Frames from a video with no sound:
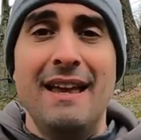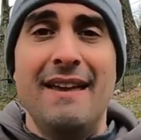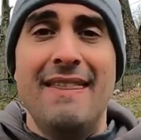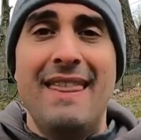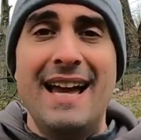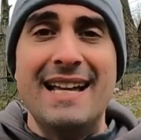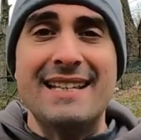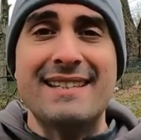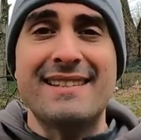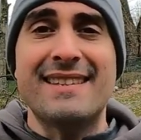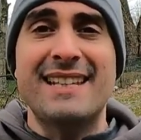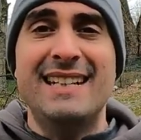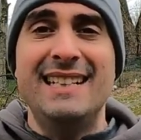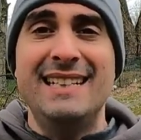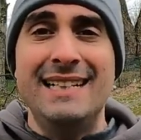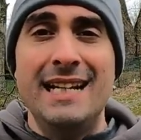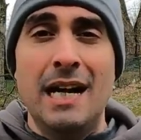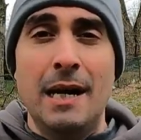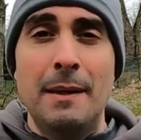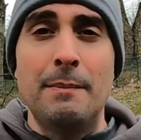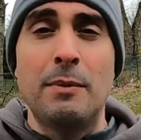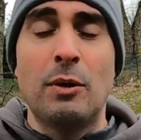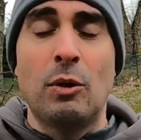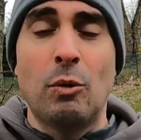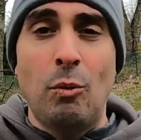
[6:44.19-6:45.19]
That's the
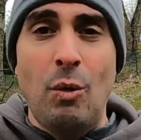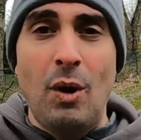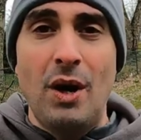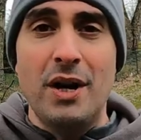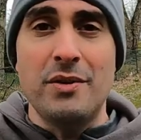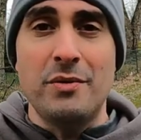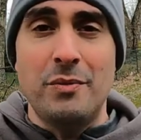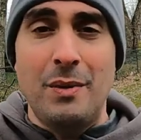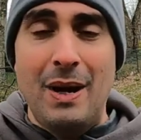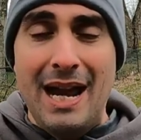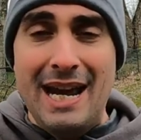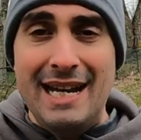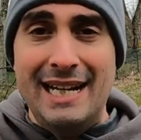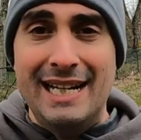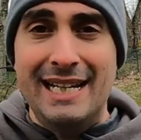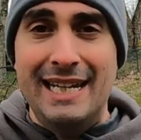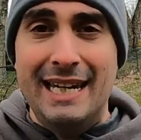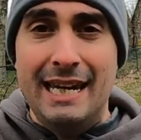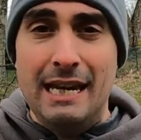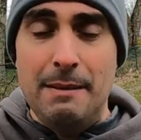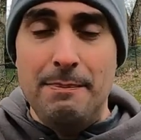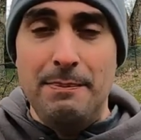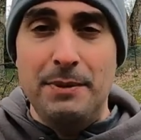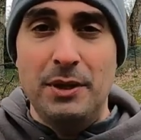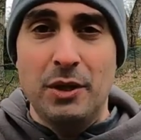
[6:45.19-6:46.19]
number one way way to
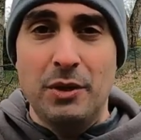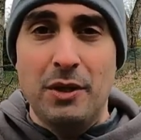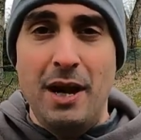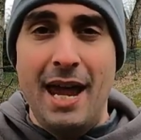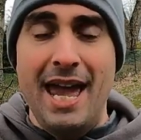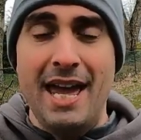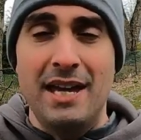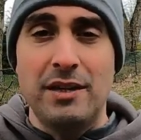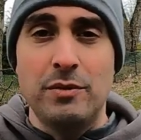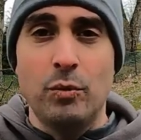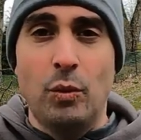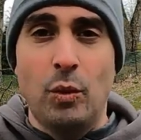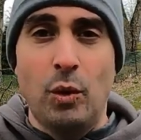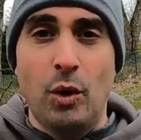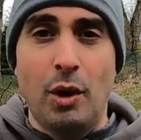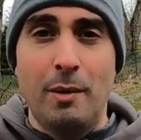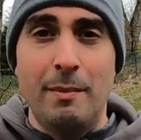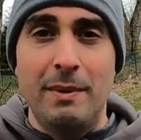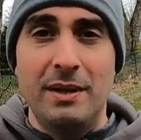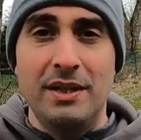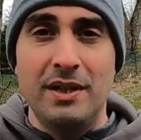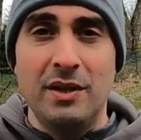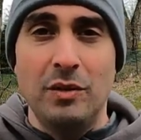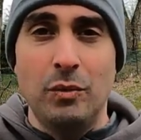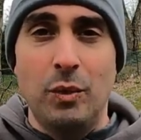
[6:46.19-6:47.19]
keep your head
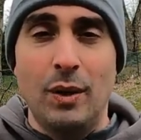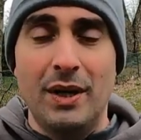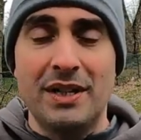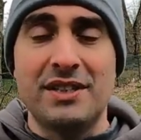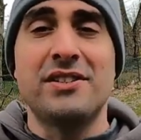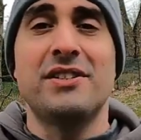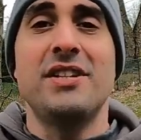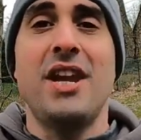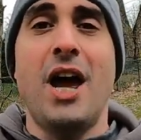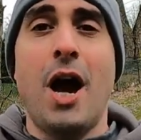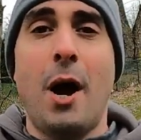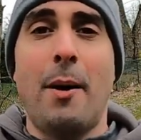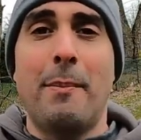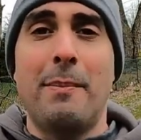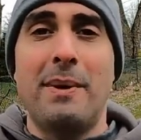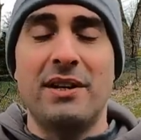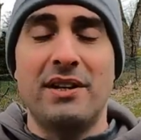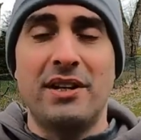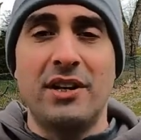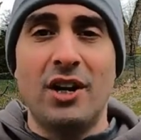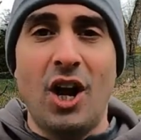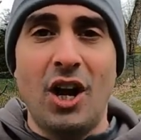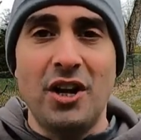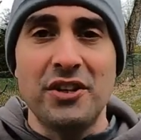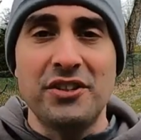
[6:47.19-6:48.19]
warm in the woods. No,
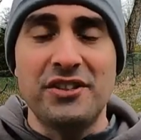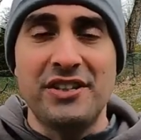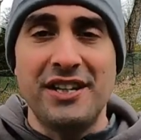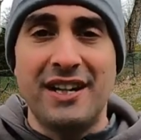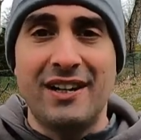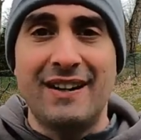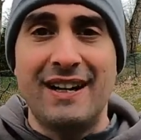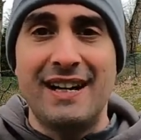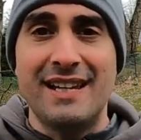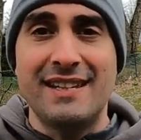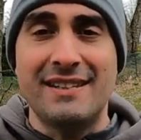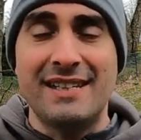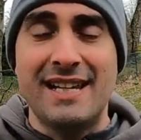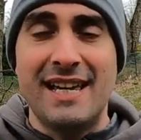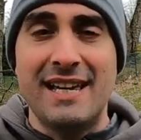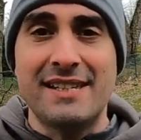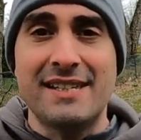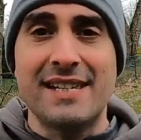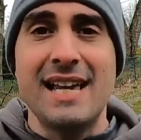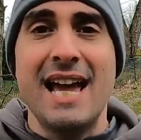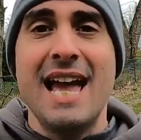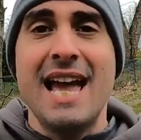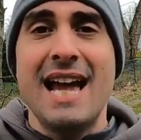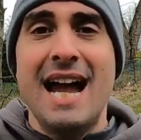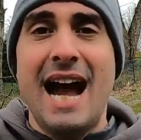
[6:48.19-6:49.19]
but in all
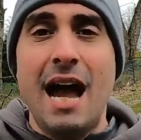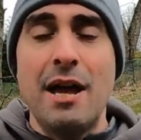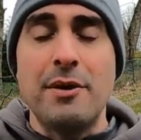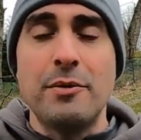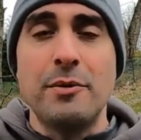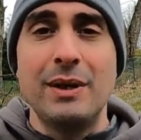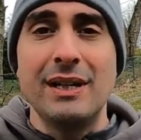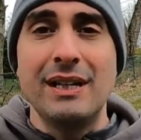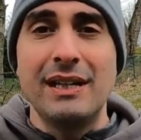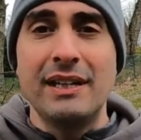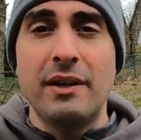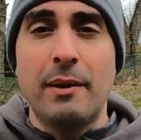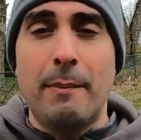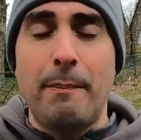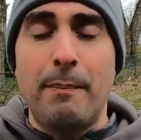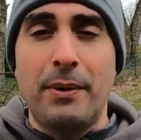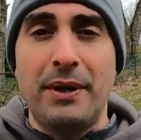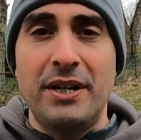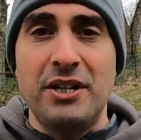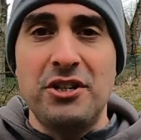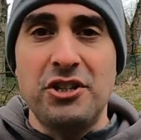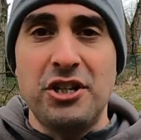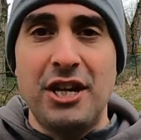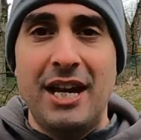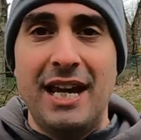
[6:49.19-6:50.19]
seriousness, I'd really
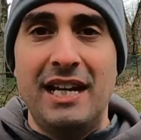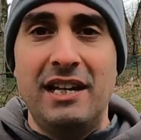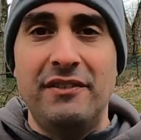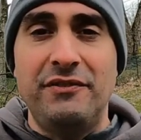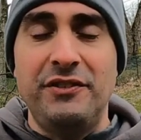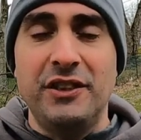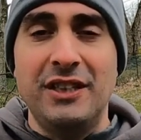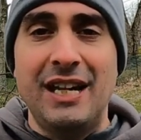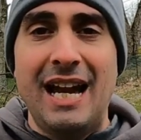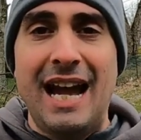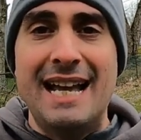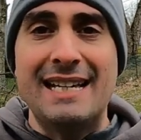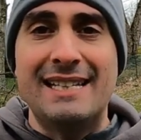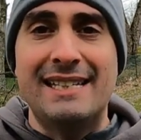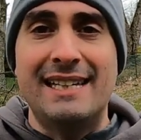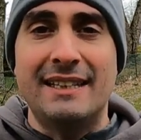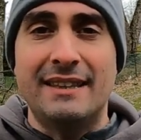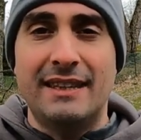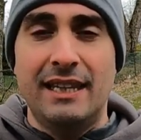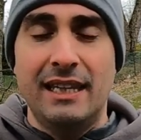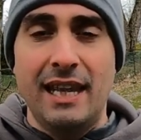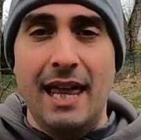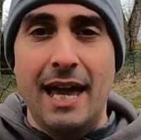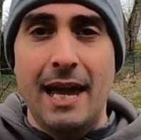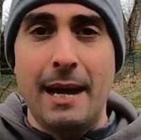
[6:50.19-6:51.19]
appreciate if you guys
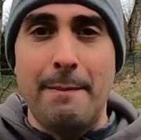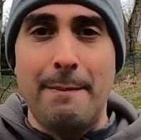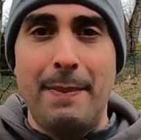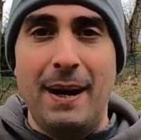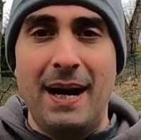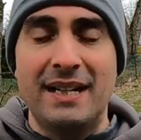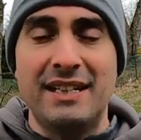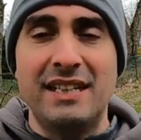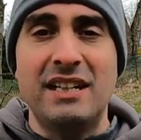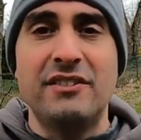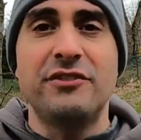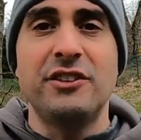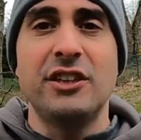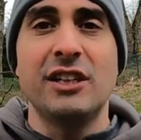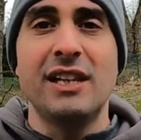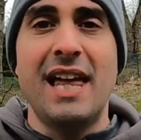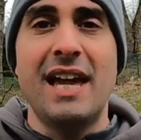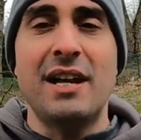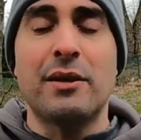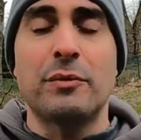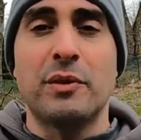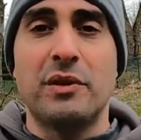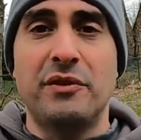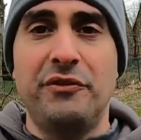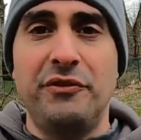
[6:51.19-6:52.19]
hit the like button. If you
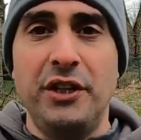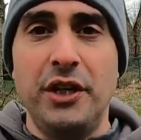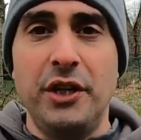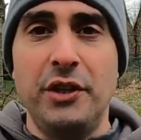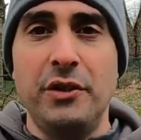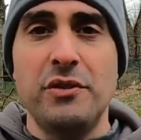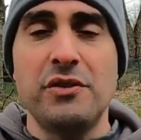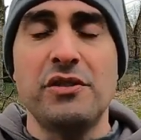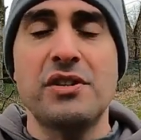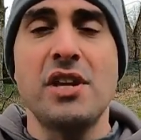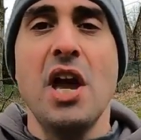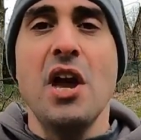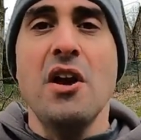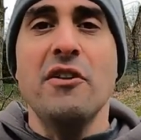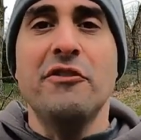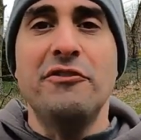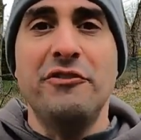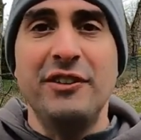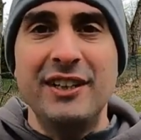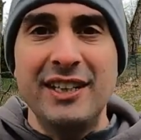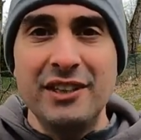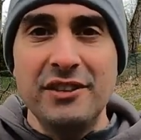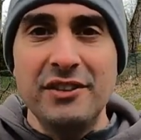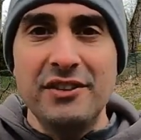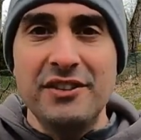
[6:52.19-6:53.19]
like reviews,
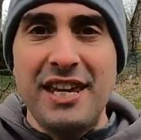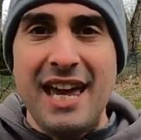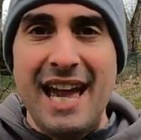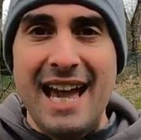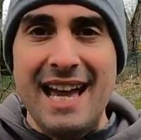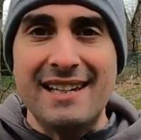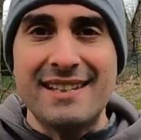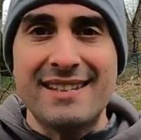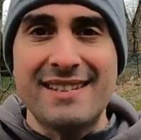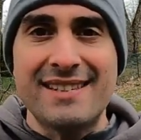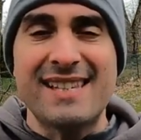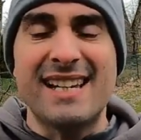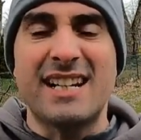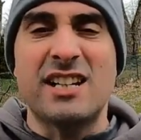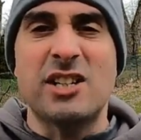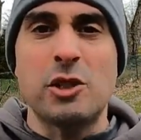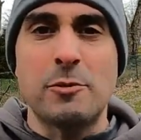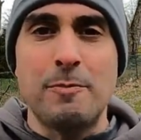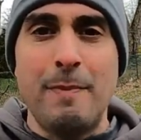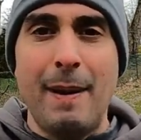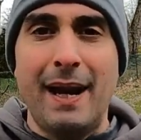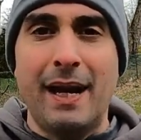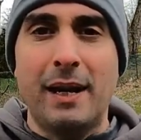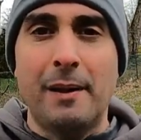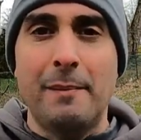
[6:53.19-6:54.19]
field tests,
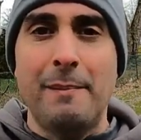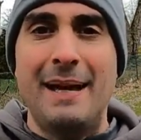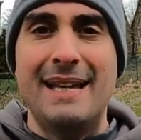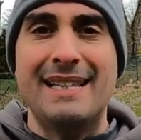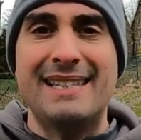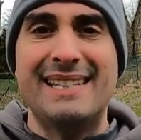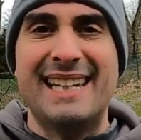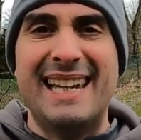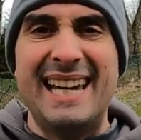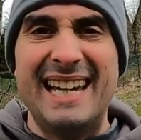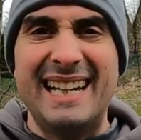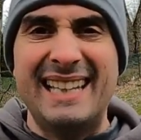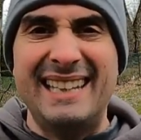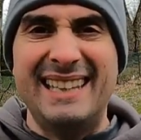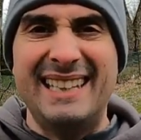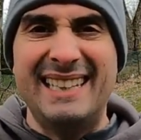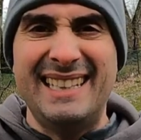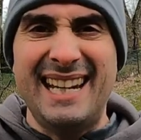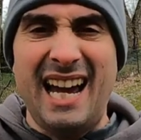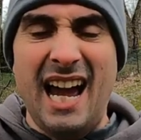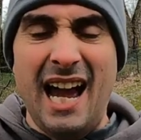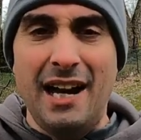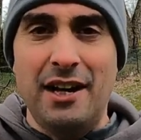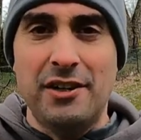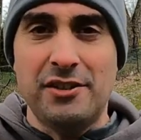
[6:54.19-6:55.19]
experiments, kicking the
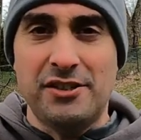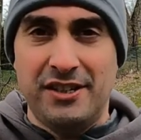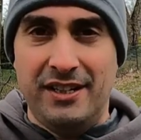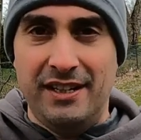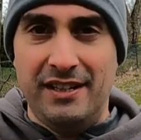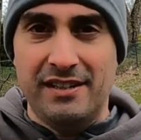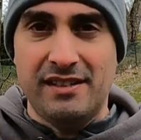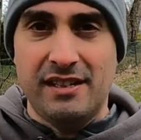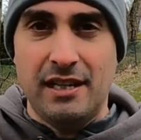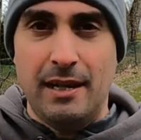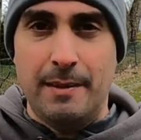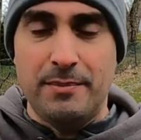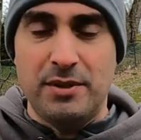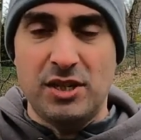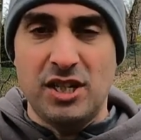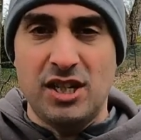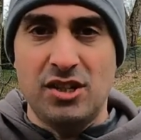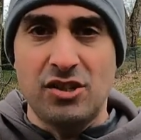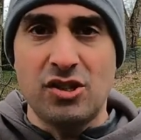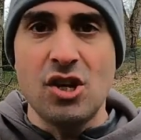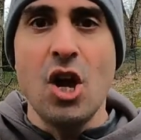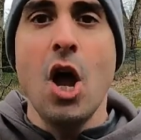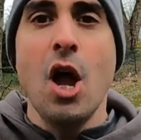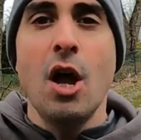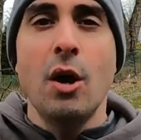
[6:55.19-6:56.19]
tires on
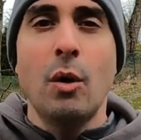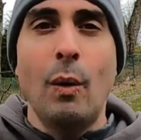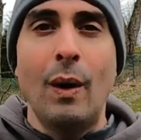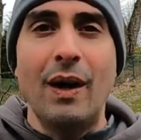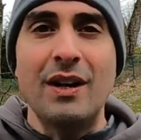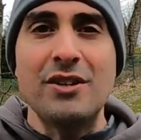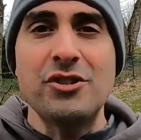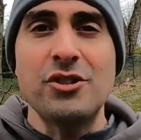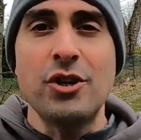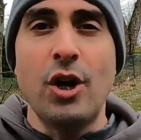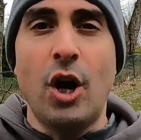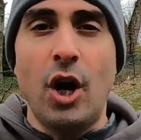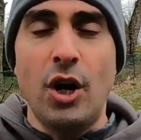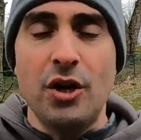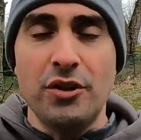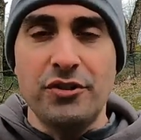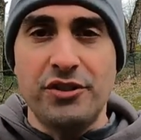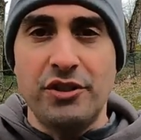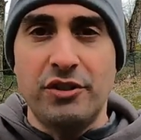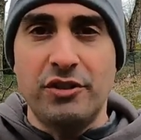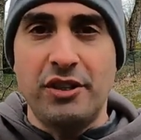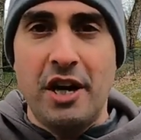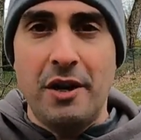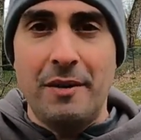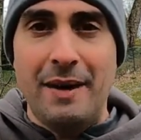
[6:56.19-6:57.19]
assumptions, why don't you
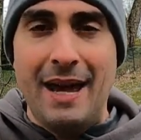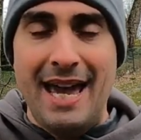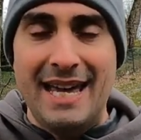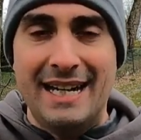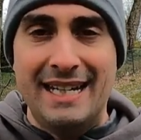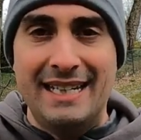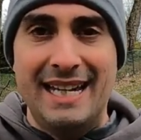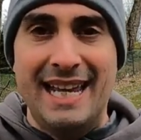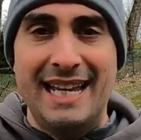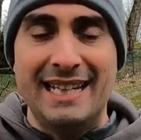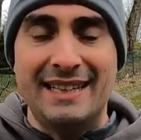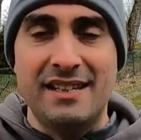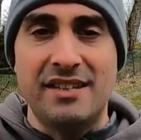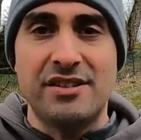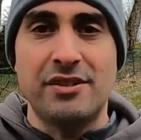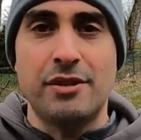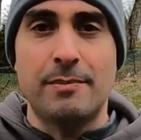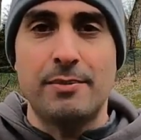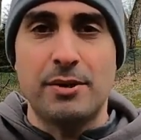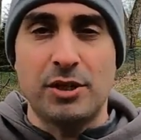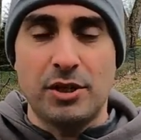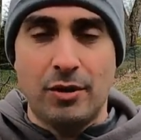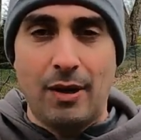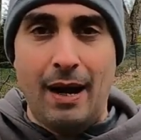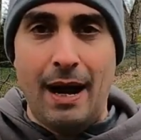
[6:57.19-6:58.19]
also go ahead and hit the
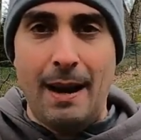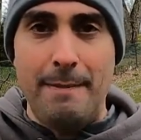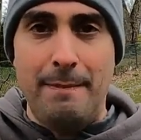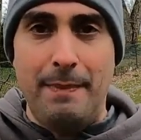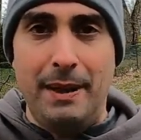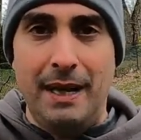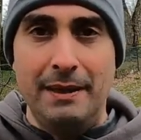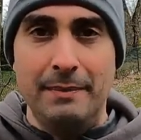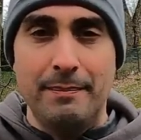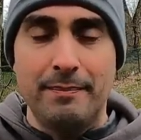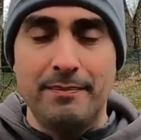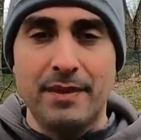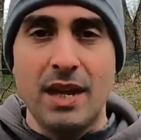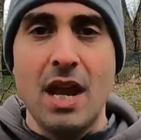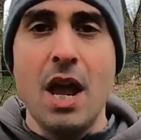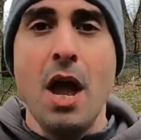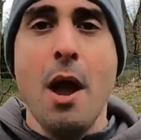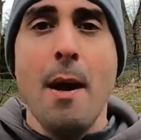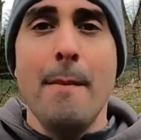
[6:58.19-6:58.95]
subscribe button?